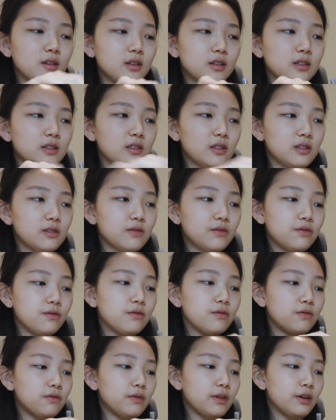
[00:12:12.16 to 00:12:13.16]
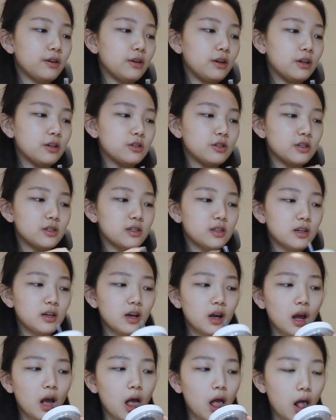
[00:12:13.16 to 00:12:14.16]
This is very
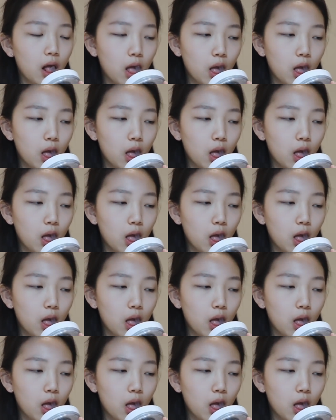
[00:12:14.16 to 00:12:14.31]
interesting.